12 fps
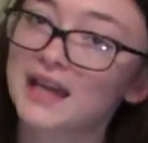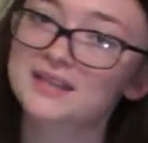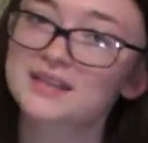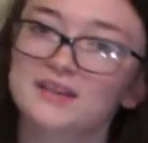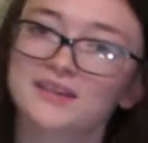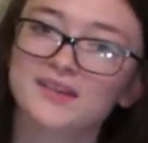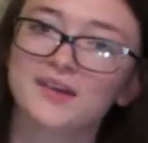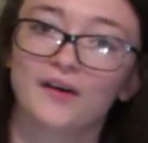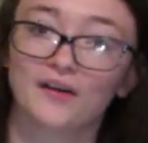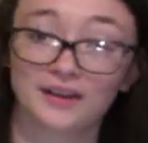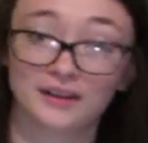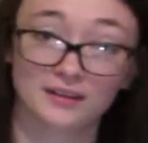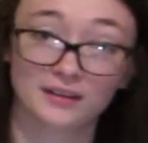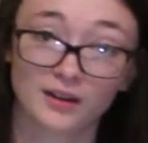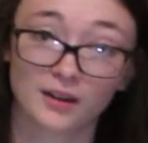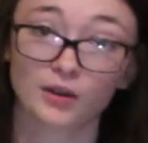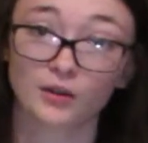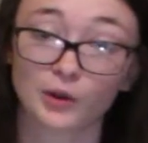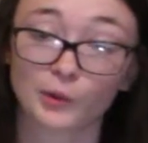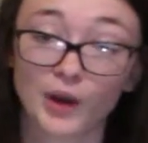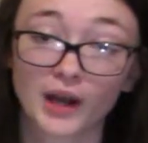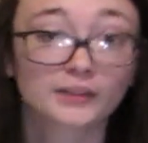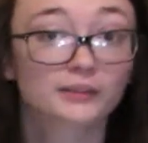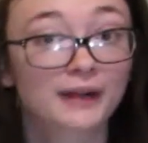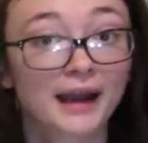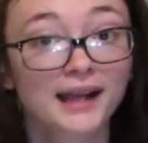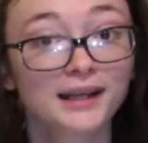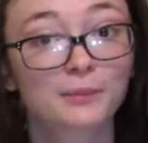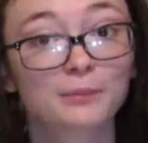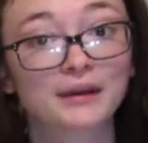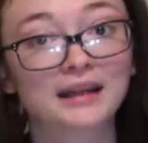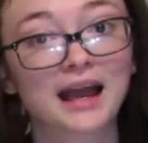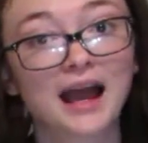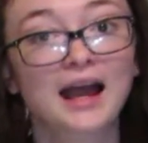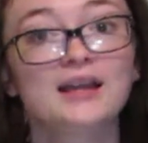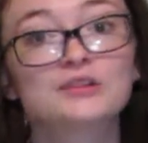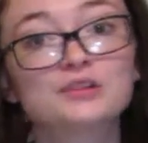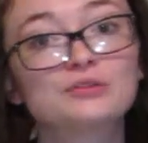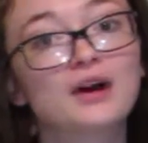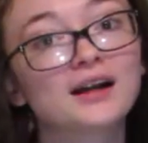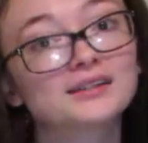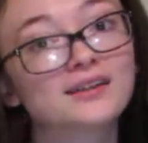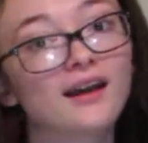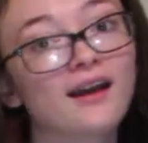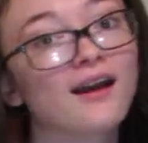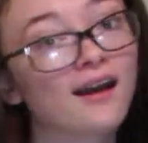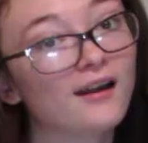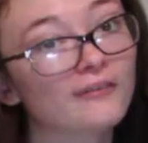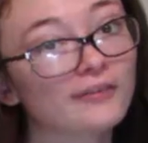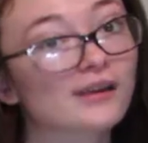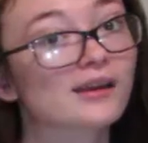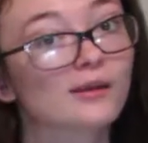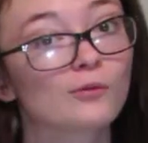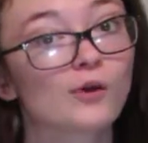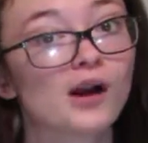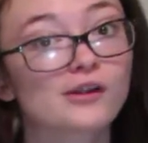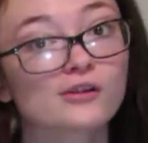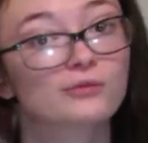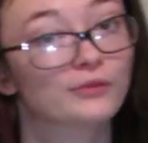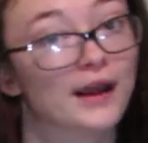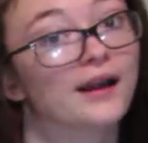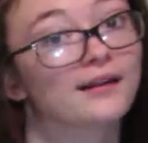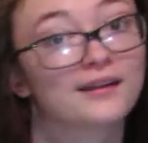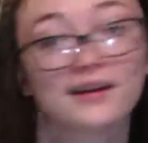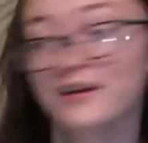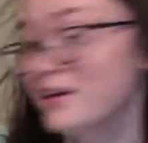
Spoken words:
ideally on a wire rack, but I do not have a wire rack.